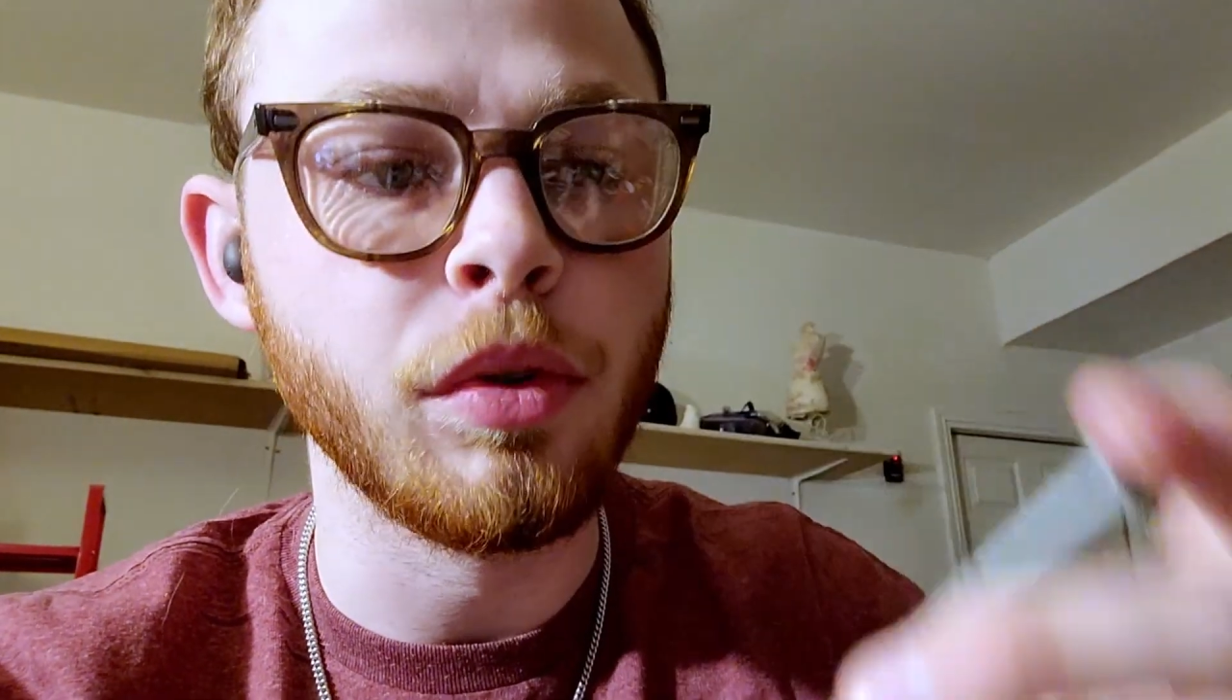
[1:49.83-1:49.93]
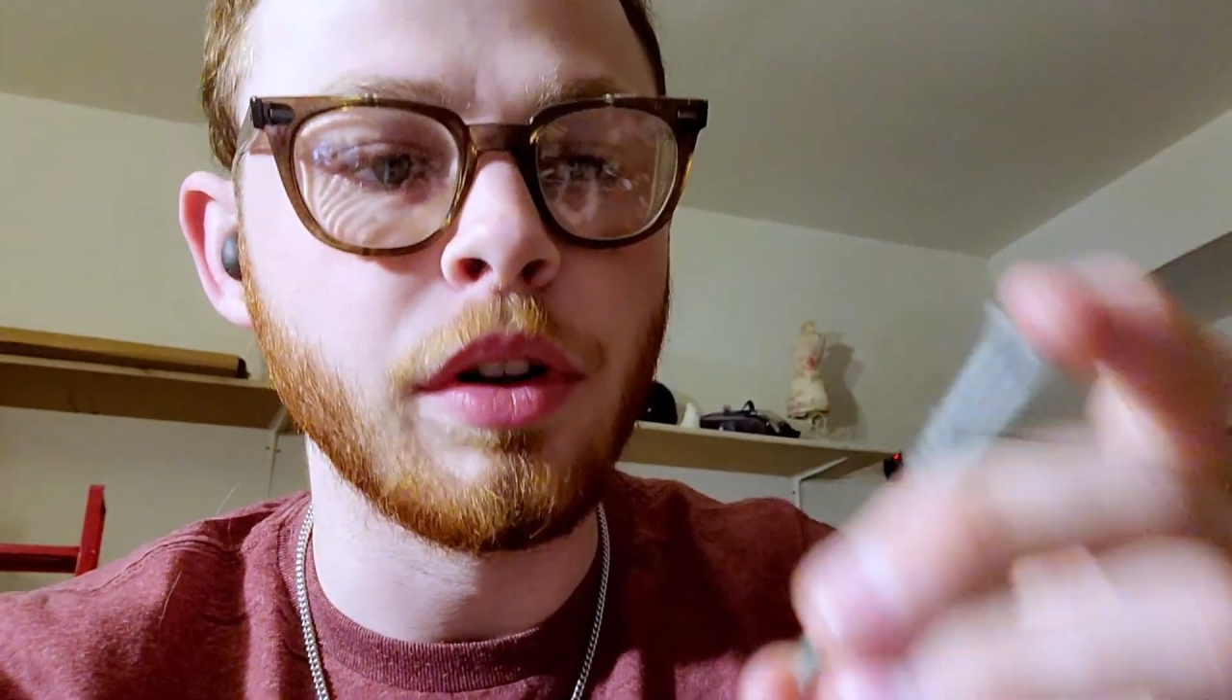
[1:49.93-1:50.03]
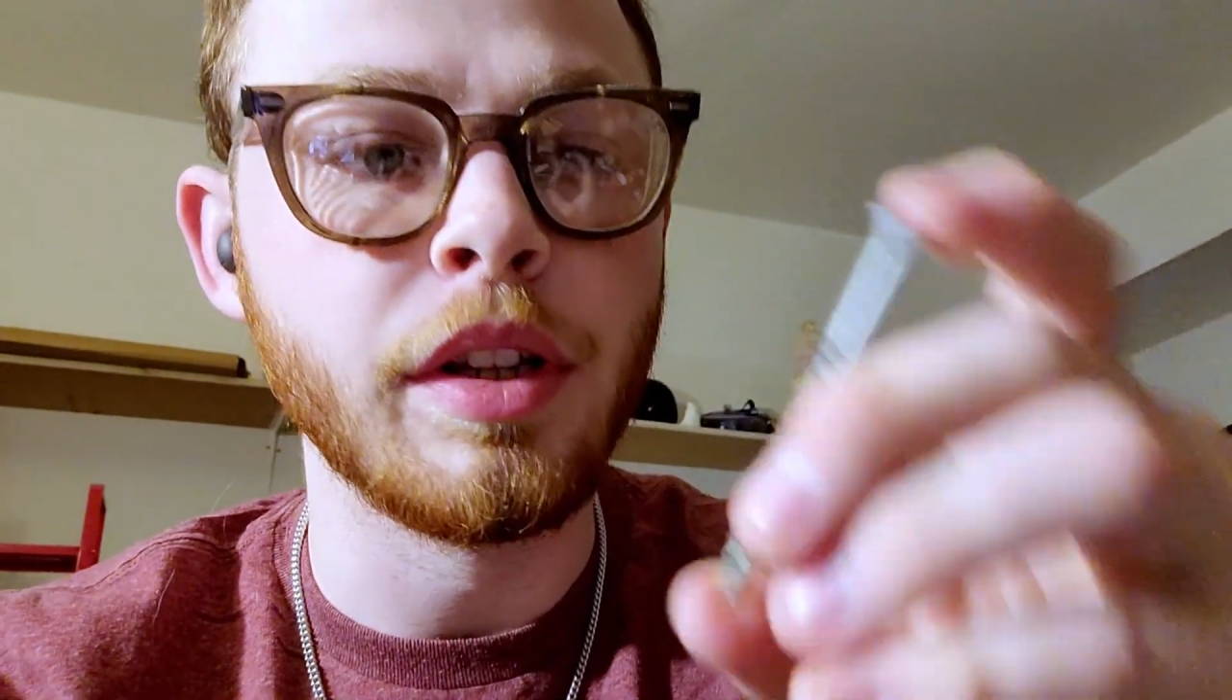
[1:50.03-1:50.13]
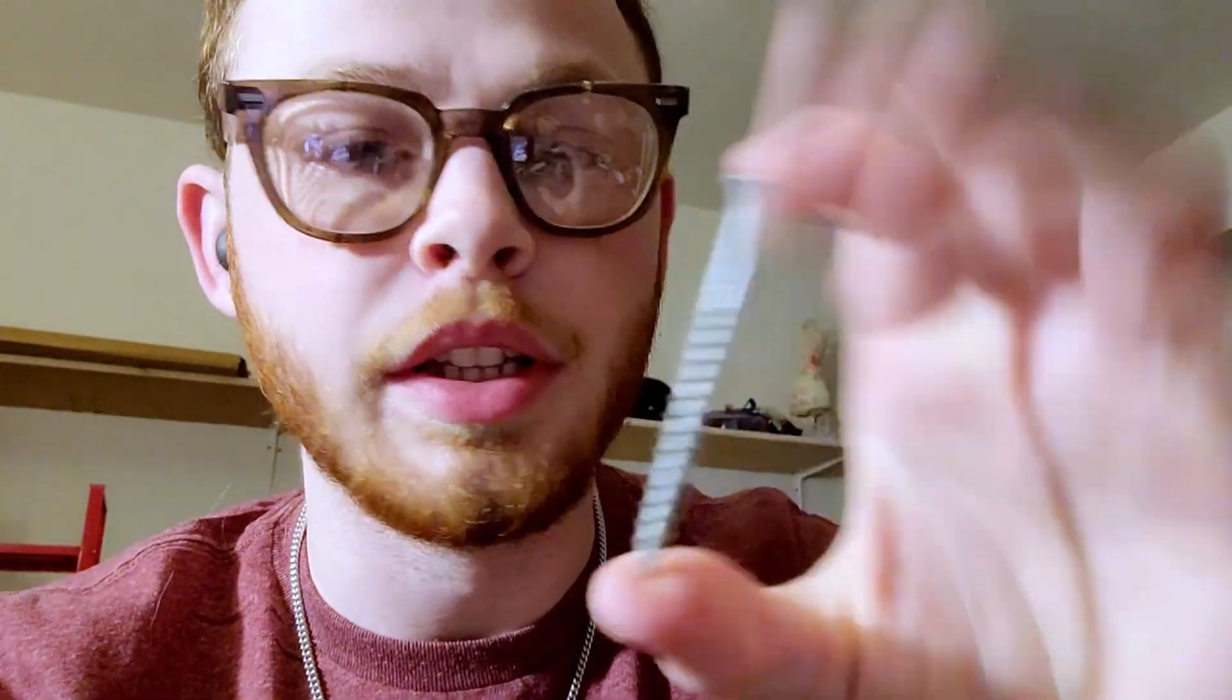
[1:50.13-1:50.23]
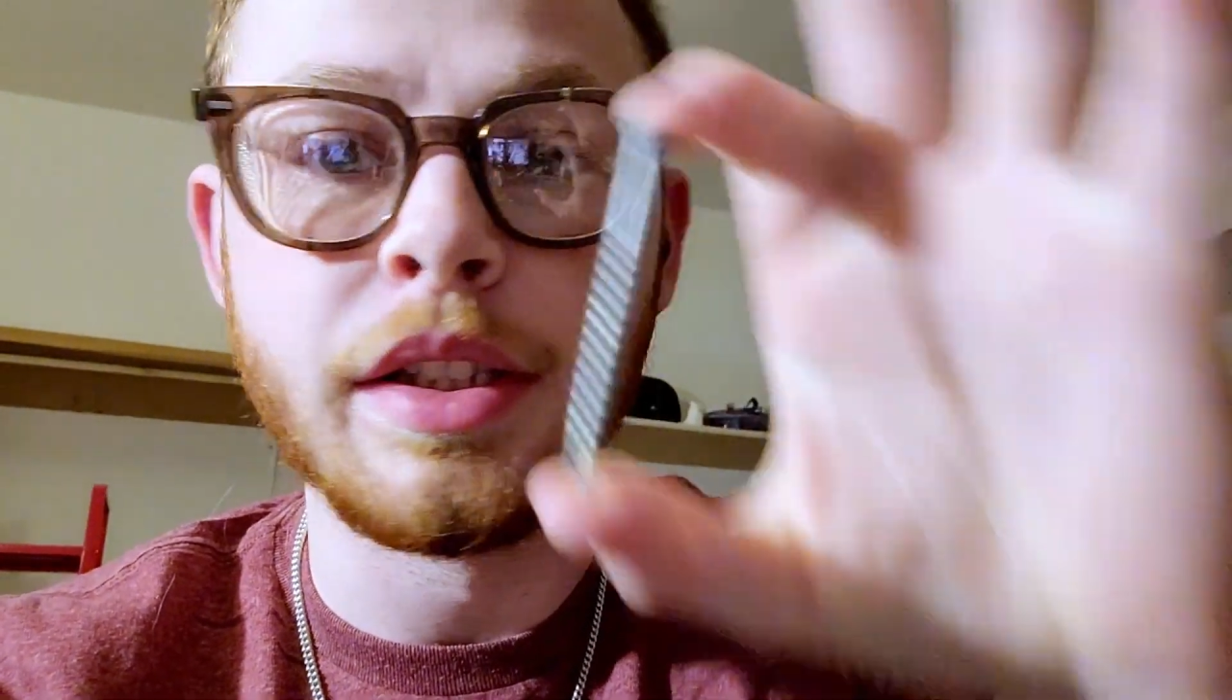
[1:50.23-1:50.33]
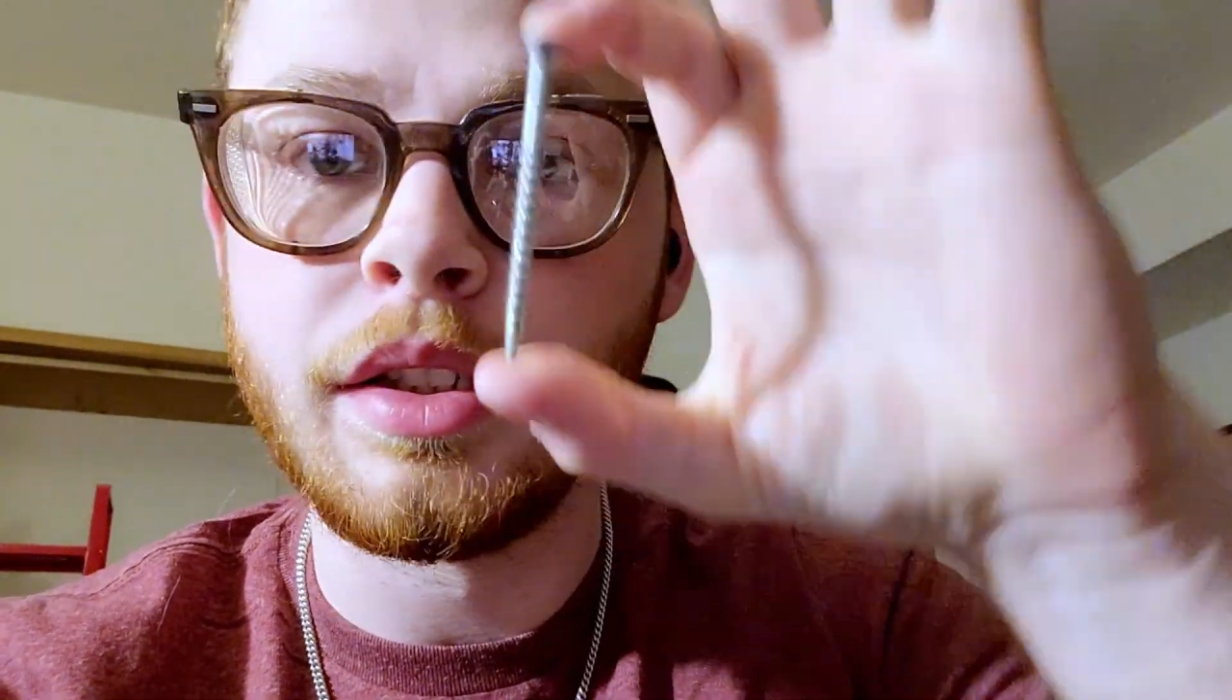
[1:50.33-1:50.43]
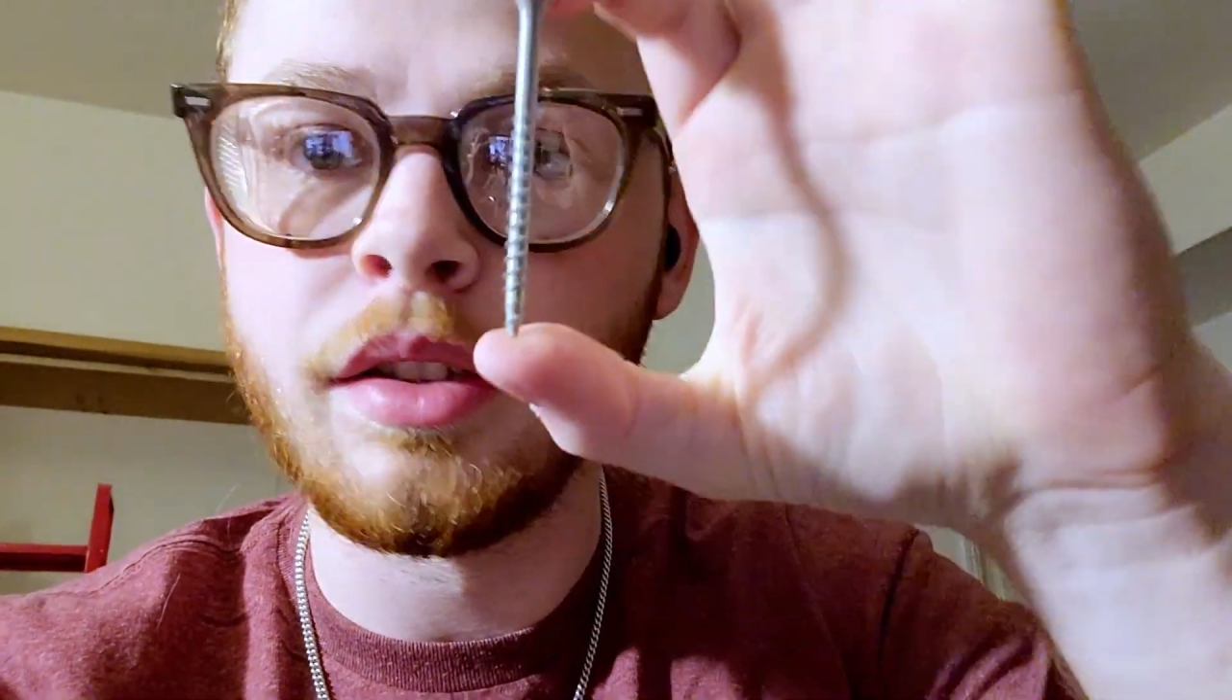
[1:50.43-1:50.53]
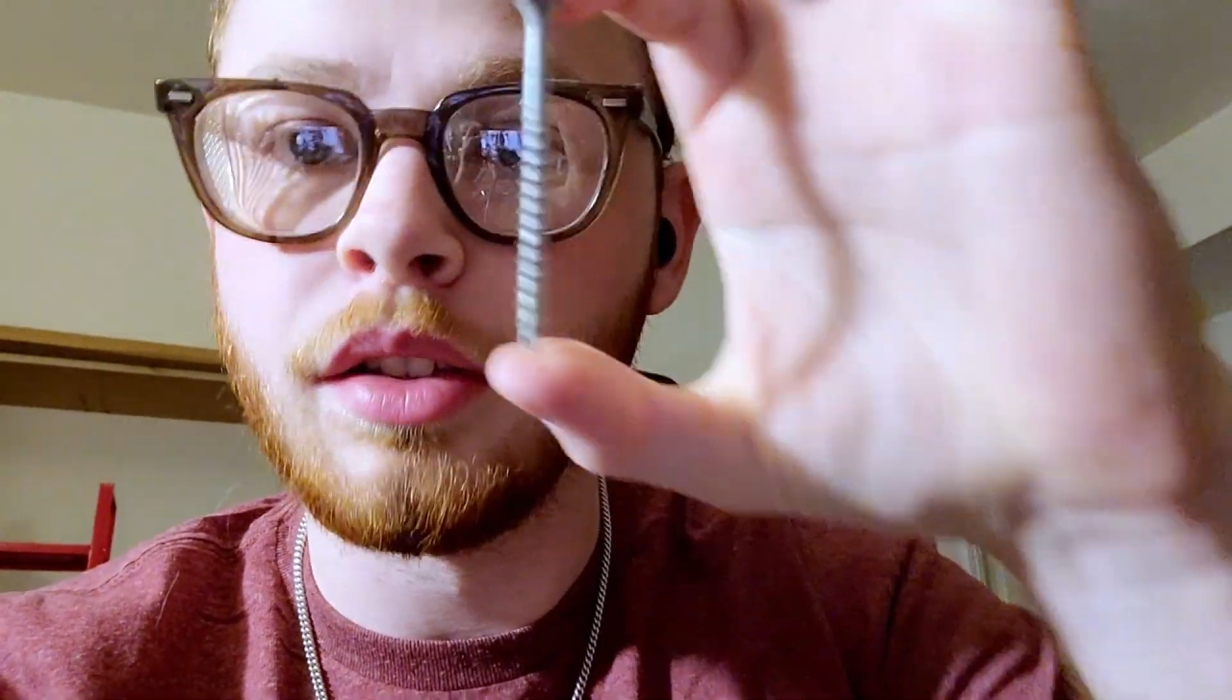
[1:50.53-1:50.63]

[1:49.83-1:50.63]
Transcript: one of these